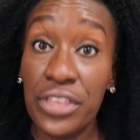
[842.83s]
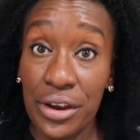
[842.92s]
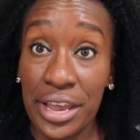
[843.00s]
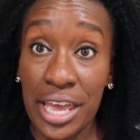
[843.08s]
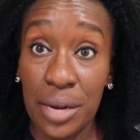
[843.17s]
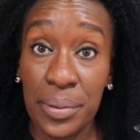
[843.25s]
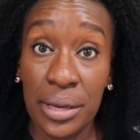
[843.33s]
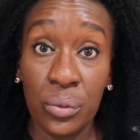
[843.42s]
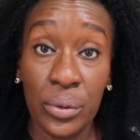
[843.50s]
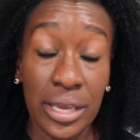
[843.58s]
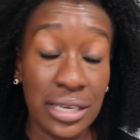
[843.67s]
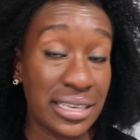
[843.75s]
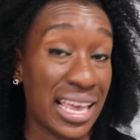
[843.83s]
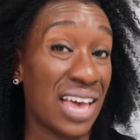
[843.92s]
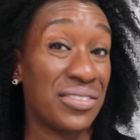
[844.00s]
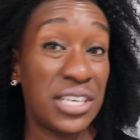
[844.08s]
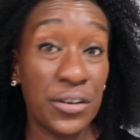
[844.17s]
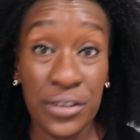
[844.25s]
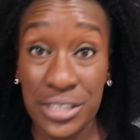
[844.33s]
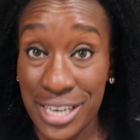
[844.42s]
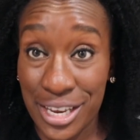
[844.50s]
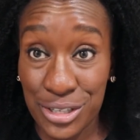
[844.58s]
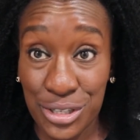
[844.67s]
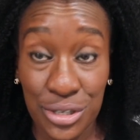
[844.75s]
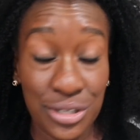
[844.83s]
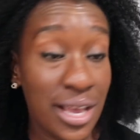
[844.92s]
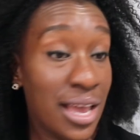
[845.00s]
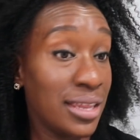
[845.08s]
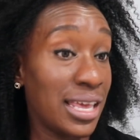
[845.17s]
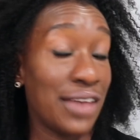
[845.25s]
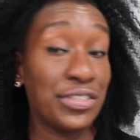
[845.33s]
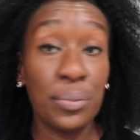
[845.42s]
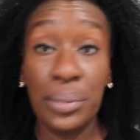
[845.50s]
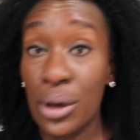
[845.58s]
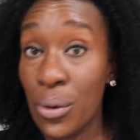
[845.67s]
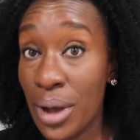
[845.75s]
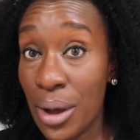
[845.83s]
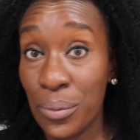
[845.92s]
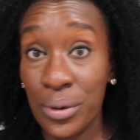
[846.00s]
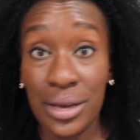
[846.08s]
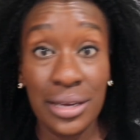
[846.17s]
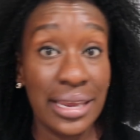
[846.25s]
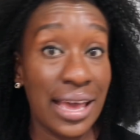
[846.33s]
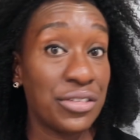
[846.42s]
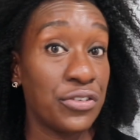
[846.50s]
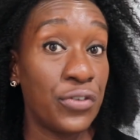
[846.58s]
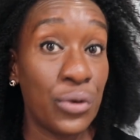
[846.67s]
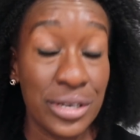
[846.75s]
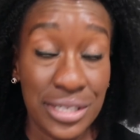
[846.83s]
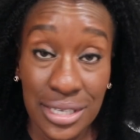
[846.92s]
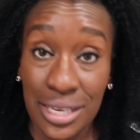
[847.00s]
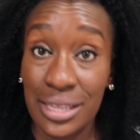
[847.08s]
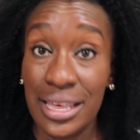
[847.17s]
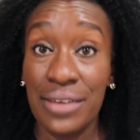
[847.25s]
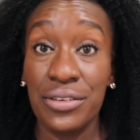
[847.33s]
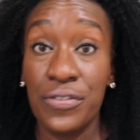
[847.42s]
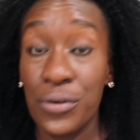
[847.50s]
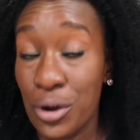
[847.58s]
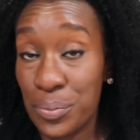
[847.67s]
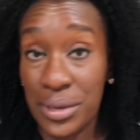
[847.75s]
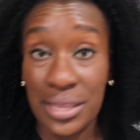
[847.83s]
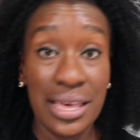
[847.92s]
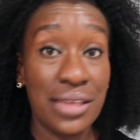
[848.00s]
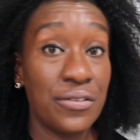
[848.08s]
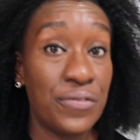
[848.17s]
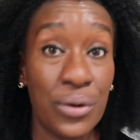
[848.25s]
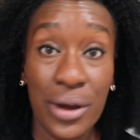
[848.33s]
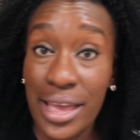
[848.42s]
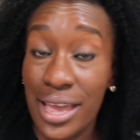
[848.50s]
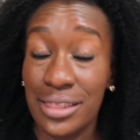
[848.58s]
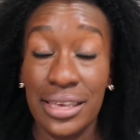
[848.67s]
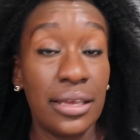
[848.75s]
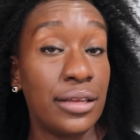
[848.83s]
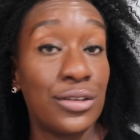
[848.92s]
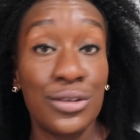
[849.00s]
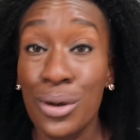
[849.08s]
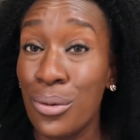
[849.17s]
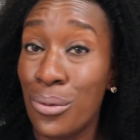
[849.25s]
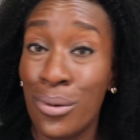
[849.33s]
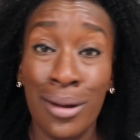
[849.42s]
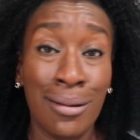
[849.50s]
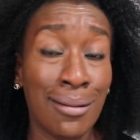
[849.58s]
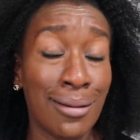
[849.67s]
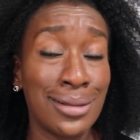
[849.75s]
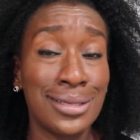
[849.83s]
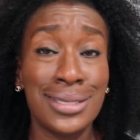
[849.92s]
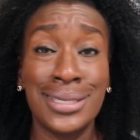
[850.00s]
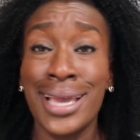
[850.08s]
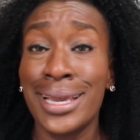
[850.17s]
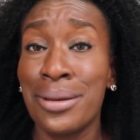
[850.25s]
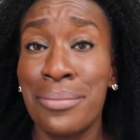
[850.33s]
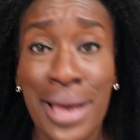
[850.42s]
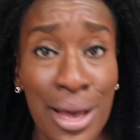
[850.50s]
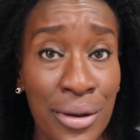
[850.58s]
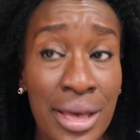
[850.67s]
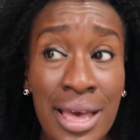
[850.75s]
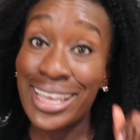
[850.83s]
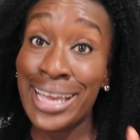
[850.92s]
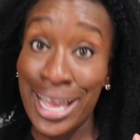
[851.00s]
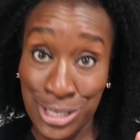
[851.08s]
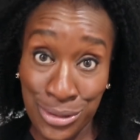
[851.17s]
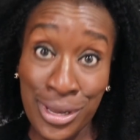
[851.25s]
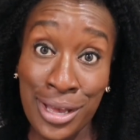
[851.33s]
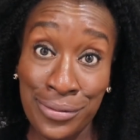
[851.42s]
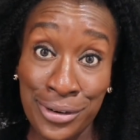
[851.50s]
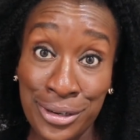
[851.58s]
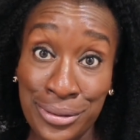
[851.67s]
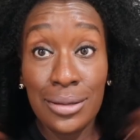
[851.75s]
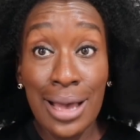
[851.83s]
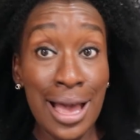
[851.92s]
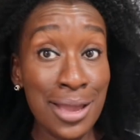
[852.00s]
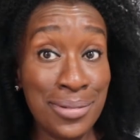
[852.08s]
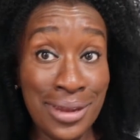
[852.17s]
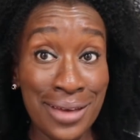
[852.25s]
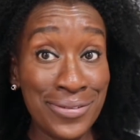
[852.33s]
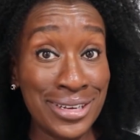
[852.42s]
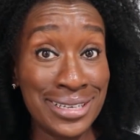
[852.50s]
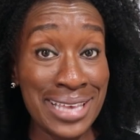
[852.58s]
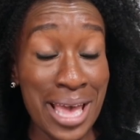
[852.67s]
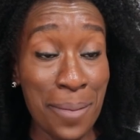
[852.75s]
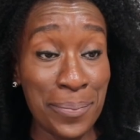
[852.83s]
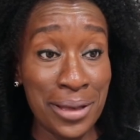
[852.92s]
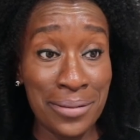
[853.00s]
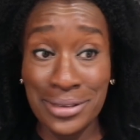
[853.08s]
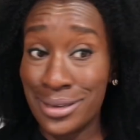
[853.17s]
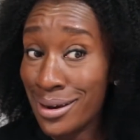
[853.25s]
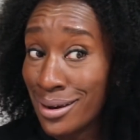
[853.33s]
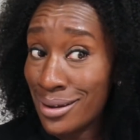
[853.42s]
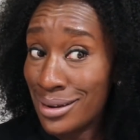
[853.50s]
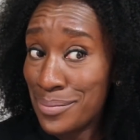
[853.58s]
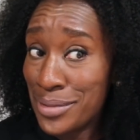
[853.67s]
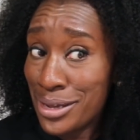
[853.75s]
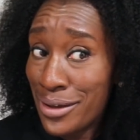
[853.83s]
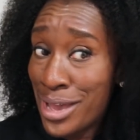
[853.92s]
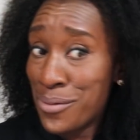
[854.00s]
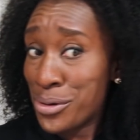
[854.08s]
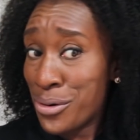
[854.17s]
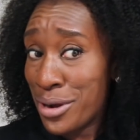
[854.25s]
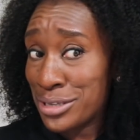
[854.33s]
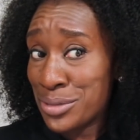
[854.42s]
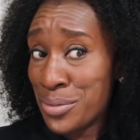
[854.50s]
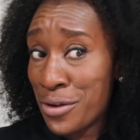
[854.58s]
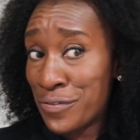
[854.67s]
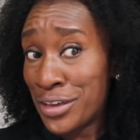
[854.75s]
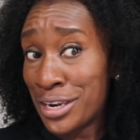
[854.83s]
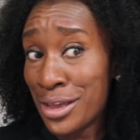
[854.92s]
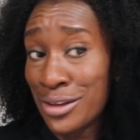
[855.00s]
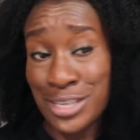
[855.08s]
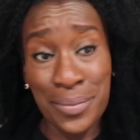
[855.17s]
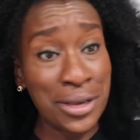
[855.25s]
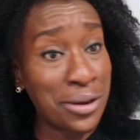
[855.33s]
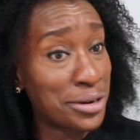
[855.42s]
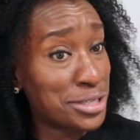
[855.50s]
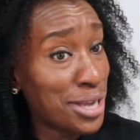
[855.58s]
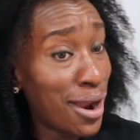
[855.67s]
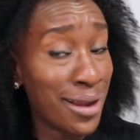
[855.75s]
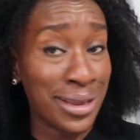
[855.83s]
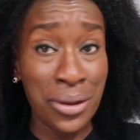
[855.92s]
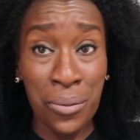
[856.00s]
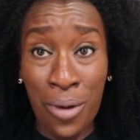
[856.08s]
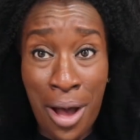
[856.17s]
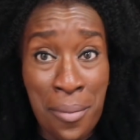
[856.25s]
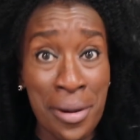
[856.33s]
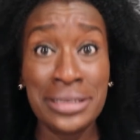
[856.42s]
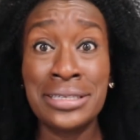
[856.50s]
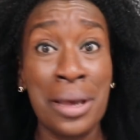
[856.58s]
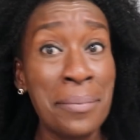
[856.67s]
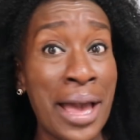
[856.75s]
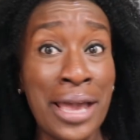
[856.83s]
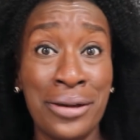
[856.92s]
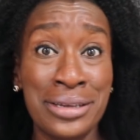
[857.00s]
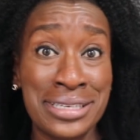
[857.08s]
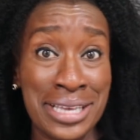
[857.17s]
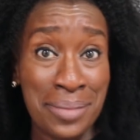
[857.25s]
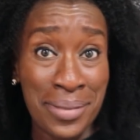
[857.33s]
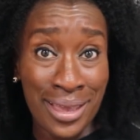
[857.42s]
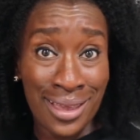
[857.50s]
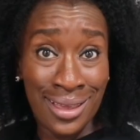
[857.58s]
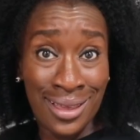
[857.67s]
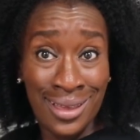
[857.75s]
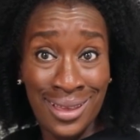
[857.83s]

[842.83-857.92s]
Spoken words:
their headband wigs. They have different textures. They have the blowout one, they have the 4C, they have the 4B, they have the 4A, and so on, girl. Just check them out. They got you covered. So I am loving this half up. Girl, let me go ahead and record some more videos. Let me go to Target, Walmart. Somebody gonna see me,